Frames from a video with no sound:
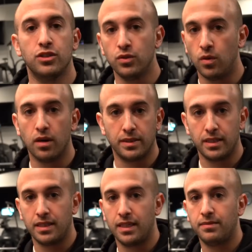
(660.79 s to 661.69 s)
two arms
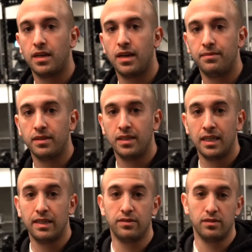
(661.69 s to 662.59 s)
at the same time.
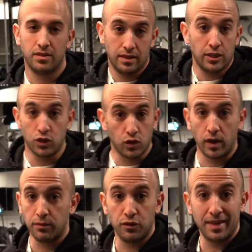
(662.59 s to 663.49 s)
This is a
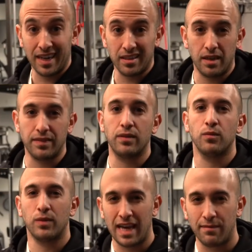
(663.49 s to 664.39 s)
great movement, I love it.
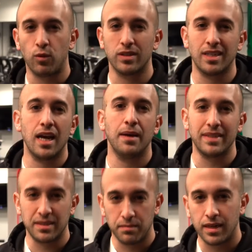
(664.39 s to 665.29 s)
When we have more time,
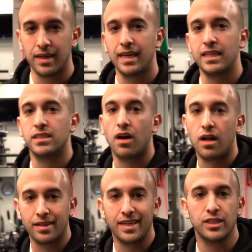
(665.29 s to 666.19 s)
it's Monday, it's a
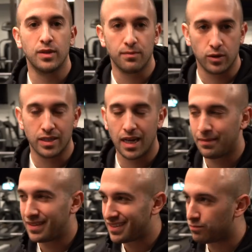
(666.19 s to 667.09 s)
holiday, so we have more
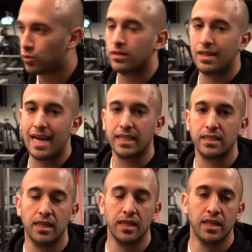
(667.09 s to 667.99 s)
time, it's more
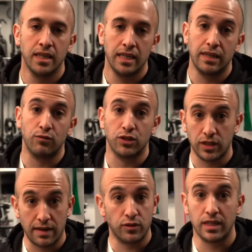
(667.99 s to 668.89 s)
relaxed. If we're
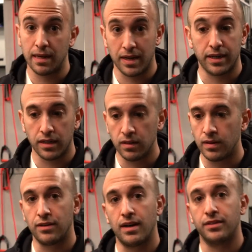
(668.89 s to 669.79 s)
strapped for time, gotta
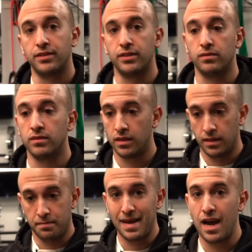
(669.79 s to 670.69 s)
go, I'd rather do
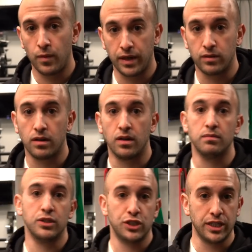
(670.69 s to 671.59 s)
bat wing row,
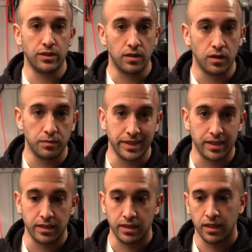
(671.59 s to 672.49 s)
machine row,
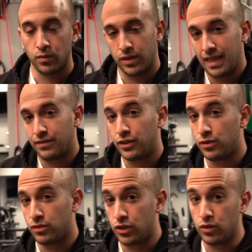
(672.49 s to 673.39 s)
because when you have to
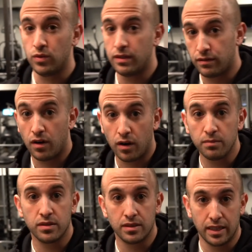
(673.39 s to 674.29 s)
do two different
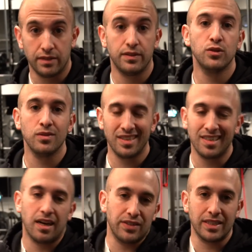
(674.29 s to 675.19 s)
arms individually,
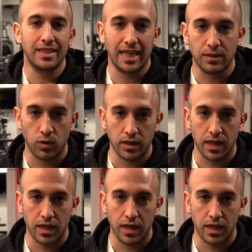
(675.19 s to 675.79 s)
obviously it takes more